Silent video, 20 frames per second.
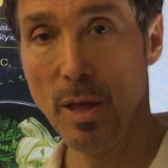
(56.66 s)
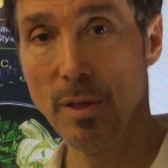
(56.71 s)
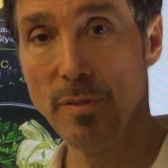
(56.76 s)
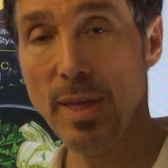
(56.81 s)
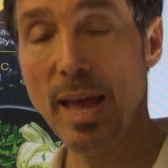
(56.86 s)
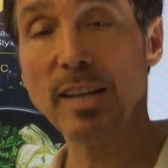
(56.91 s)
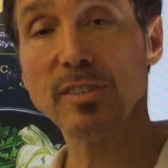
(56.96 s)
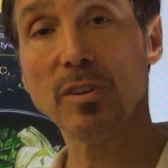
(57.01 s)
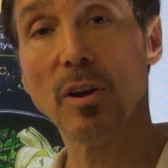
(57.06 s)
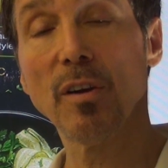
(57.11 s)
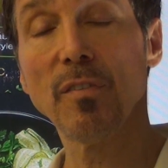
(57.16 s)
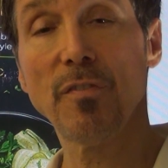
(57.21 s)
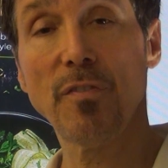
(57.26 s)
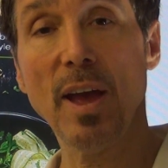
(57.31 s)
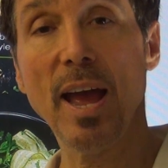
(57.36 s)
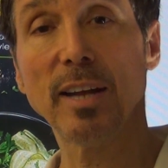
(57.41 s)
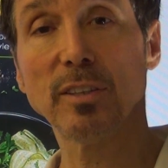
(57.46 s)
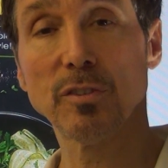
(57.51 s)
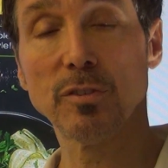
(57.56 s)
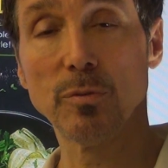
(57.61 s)
That's our
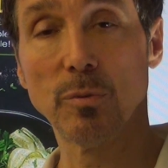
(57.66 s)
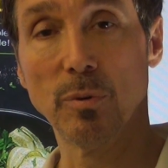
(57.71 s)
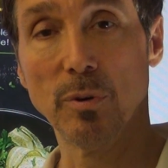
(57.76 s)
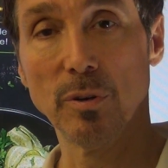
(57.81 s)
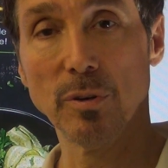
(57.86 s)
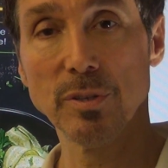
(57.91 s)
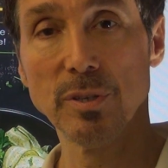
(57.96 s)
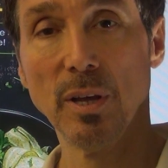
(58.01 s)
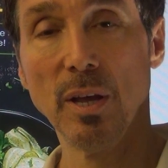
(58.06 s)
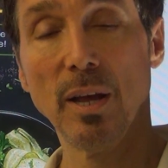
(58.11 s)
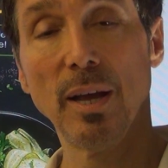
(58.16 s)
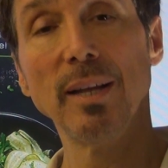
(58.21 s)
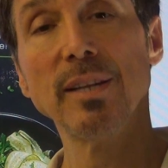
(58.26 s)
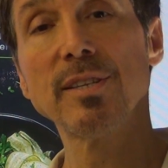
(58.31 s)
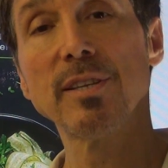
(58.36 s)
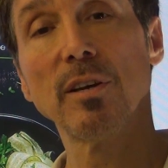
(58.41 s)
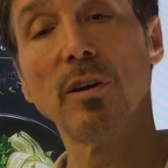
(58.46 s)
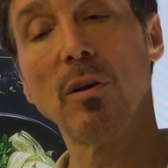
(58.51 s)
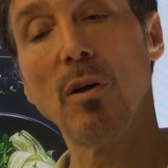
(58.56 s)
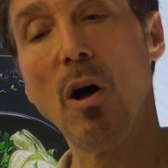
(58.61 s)
fat stores
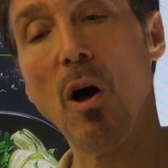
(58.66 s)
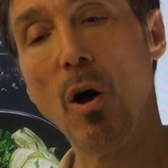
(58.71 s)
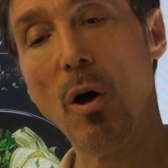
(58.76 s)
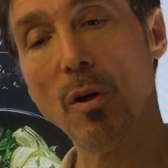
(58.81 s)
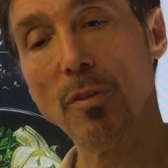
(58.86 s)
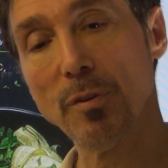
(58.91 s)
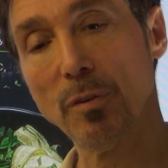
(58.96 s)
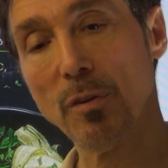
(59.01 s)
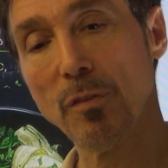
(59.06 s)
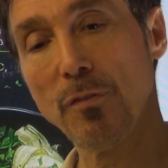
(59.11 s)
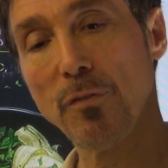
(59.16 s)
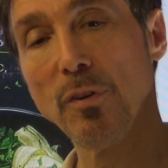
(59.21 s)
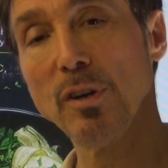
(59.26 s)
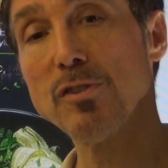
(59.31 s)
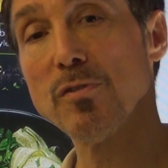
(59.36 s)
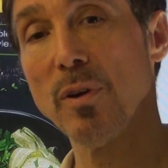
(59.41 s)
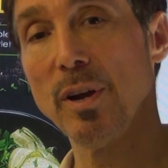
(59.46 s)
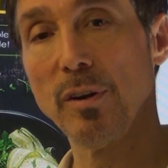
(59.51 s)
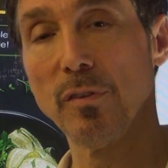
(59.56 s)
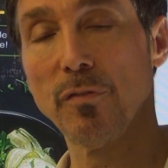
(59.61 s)
until all the
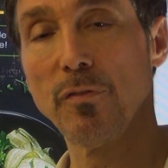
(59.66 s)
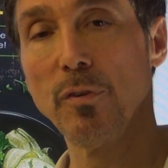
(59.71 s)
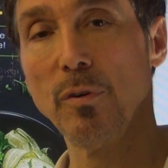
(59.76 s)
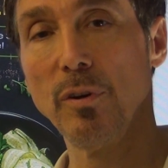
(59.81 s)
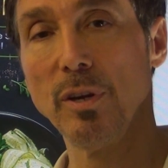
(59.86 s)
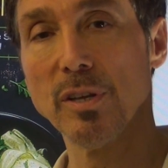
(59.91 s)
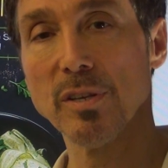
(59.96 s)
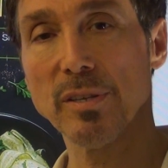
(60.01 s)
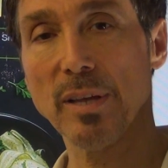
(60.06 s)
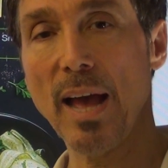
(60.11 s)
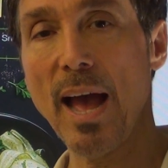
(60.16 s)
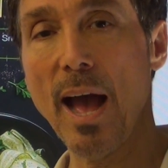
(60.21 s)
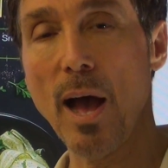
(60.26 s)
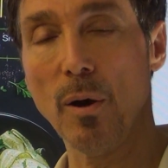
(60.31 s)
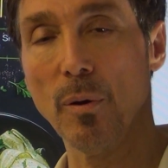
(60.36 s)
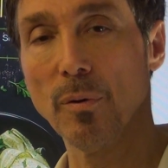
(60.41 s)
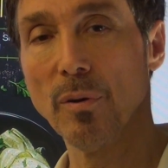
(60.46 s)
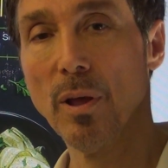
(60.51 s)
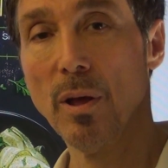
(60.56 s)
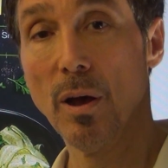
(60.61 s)
refrigerator food is
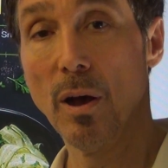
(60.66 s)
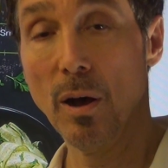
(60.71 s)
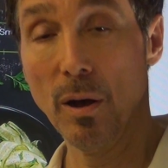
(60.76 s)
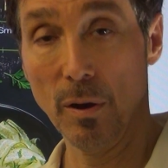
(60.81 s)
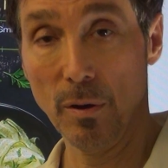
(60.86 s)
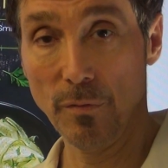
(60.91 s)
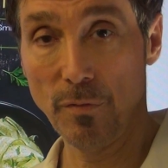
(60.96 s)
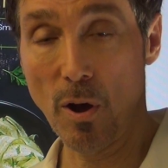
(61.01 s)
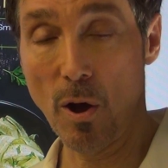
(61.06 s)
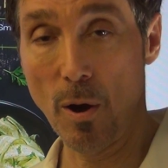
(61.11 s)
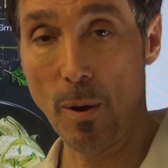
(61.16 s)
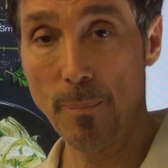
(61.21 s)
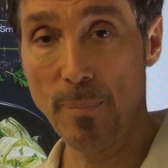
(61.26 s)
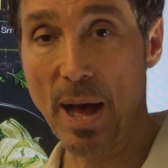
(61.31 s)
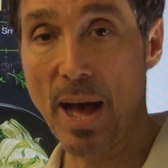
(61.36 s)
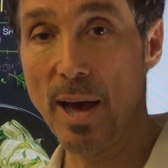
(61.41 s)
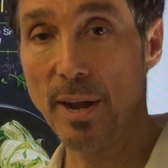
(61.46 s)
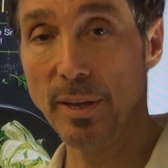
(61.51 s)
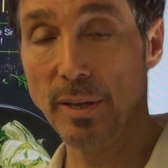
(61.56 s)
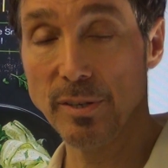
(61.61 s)
out of our
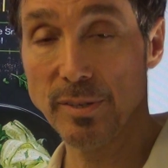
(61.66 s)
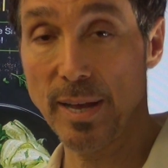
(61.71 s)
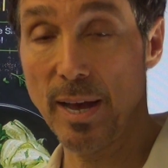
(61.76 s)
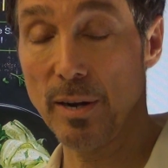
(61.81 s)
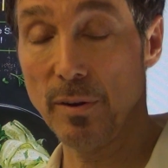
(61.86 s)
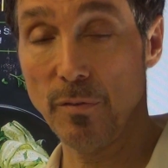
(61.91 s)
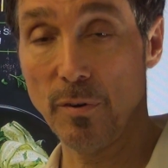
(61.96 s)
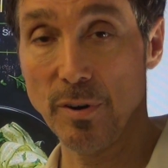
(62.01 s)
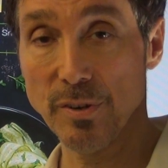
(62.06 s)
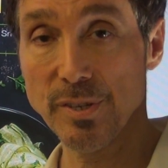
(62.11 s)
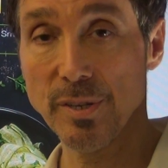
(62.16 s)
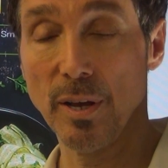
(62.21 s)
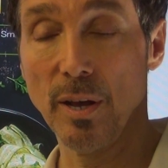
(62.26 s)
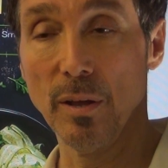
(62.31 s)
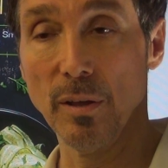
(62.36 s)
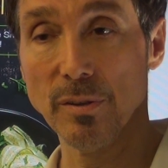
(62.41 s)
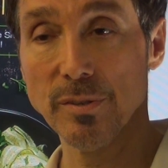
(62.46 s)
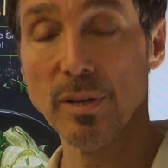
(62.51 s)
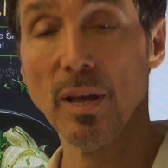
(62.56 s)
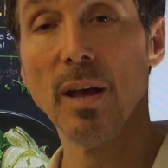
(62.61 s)
bodies, out of our
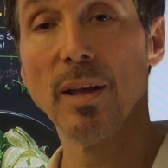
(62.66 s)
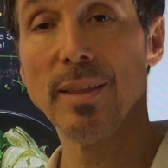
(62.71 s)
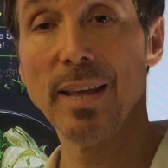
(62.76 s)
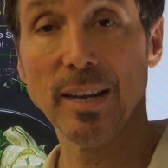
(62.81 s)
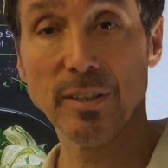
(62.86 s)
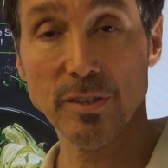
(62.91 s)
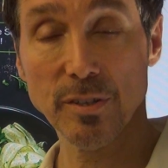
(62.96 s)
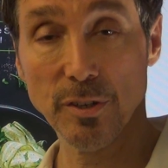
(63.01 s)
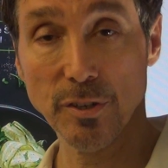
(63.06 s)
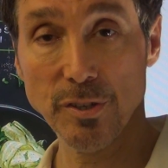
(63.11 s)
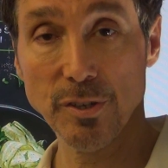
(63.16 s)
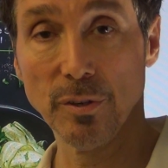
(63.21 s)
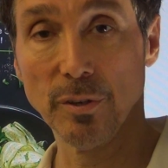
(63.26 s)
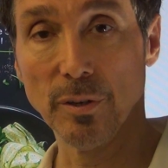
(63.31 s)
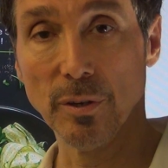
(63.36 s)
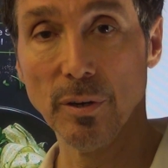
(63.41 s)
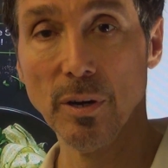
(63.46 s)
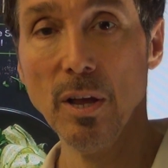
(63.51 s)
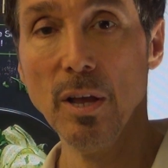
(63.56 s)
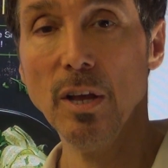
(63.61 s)
cells. That's the
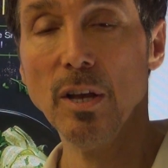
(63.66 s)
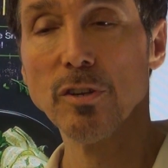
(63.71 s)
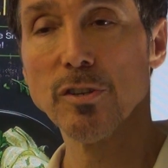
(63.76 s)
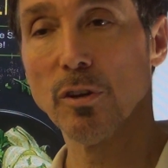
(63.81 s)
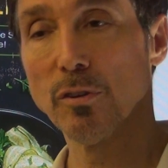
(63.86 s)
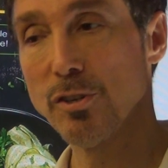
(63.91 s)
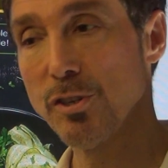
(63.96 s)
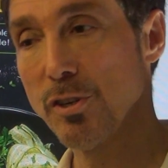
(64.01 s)
sugar. So,